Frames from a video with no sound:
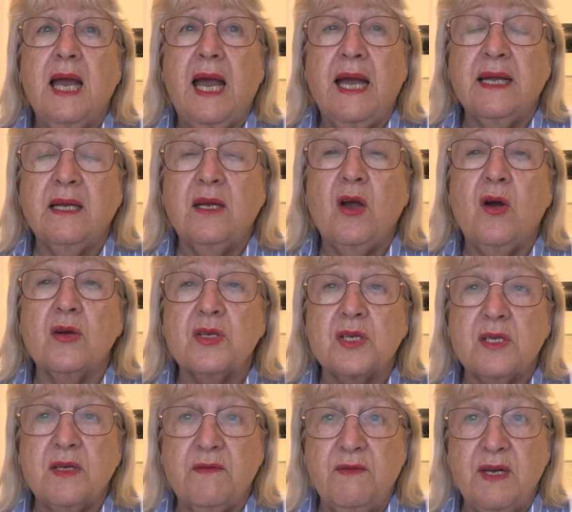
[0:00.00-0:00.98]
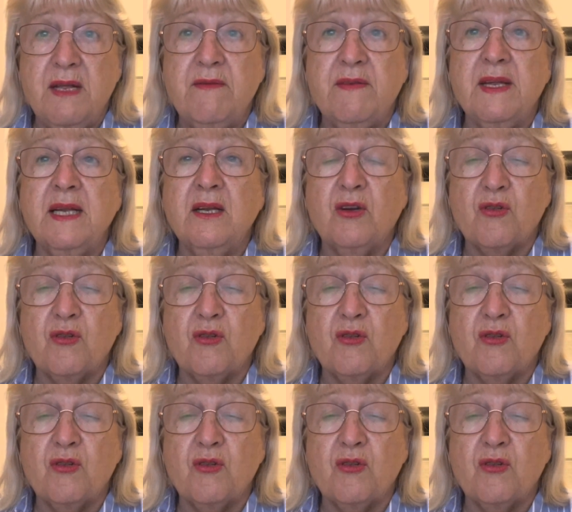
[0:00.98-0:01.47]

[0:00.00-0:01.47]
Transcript: and cost of living